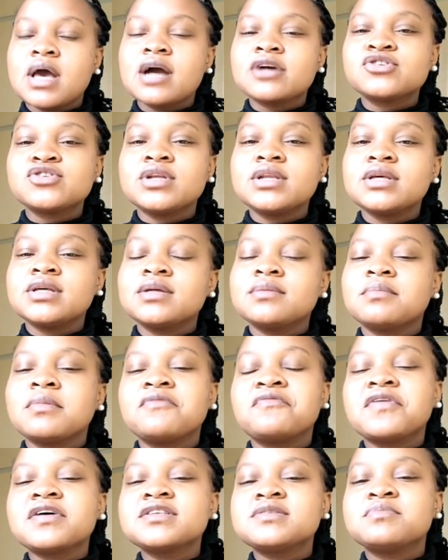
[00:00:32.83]
Actually, my
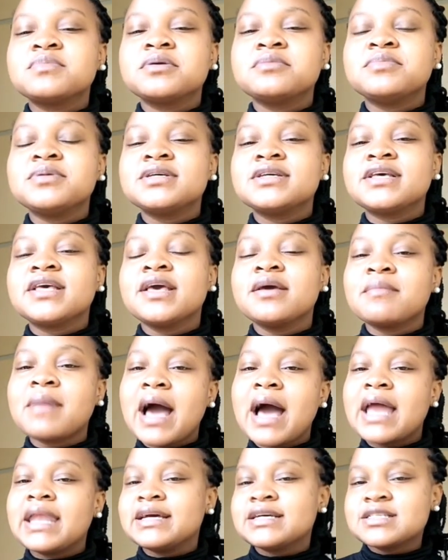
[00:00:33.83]
first baby came
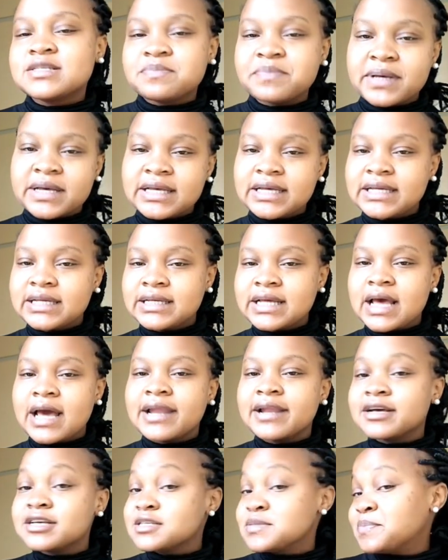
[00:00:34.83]

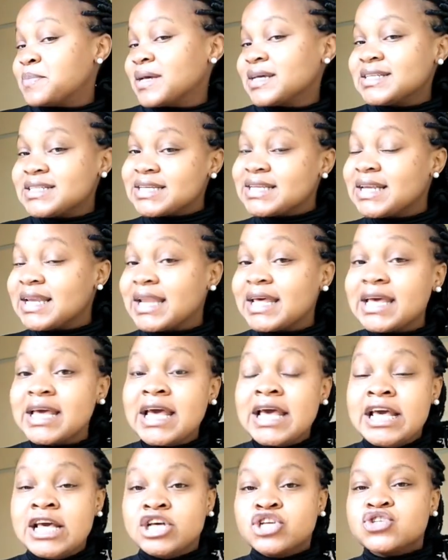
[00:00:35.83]
unexpectedly,
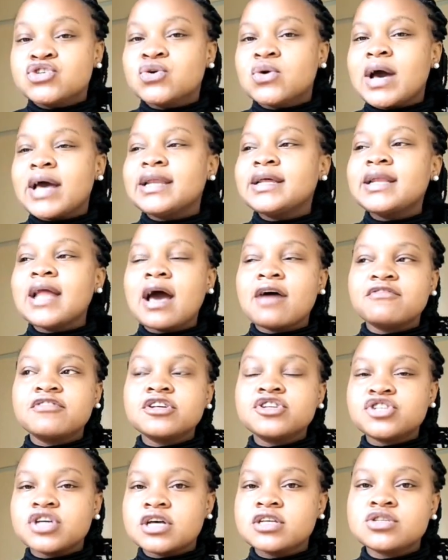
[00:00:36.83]
so I didn't have the
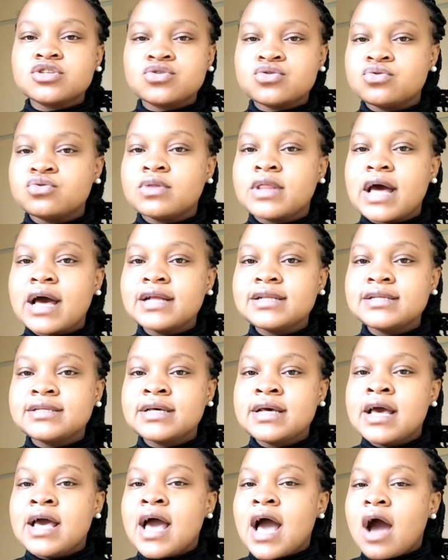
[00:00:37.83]
chance to do that.
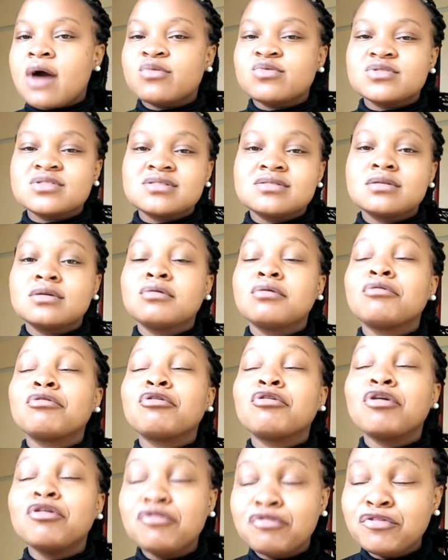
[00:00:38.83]
I was
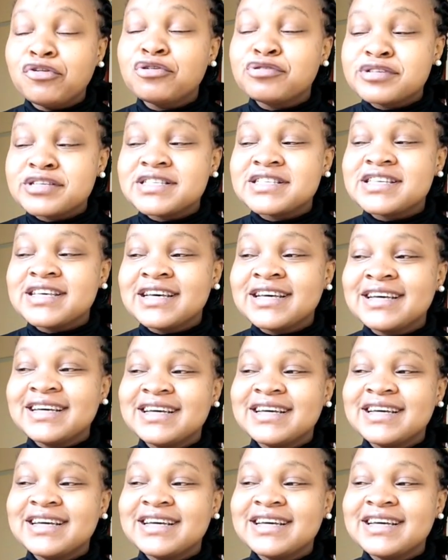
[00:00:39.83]
confused.